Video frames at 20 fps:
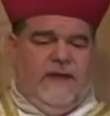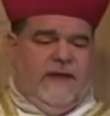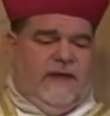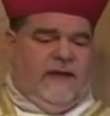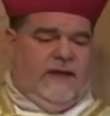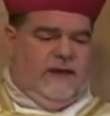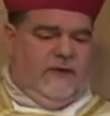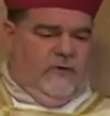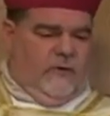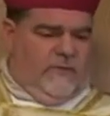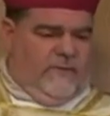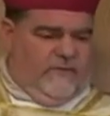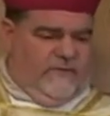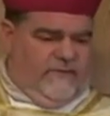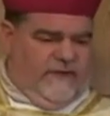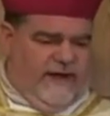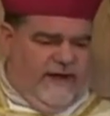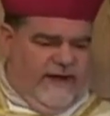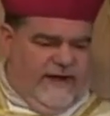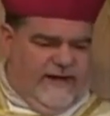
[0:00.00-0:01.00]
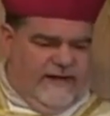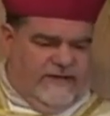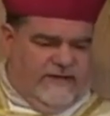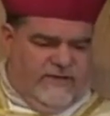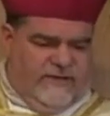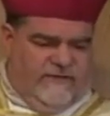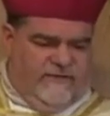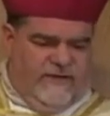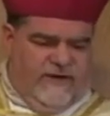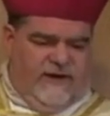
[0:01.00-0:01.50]
And he will provide
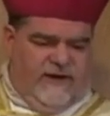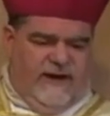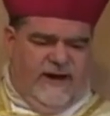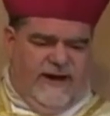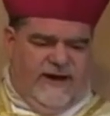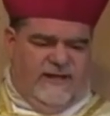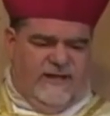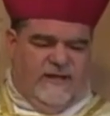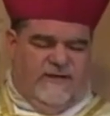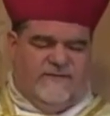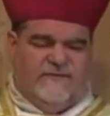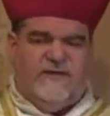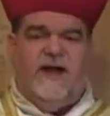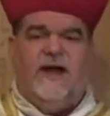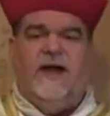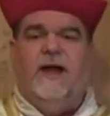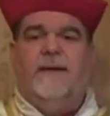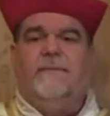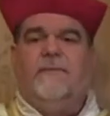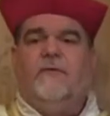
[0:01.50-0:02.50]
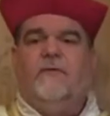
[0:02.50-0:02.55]
until the very ending of time.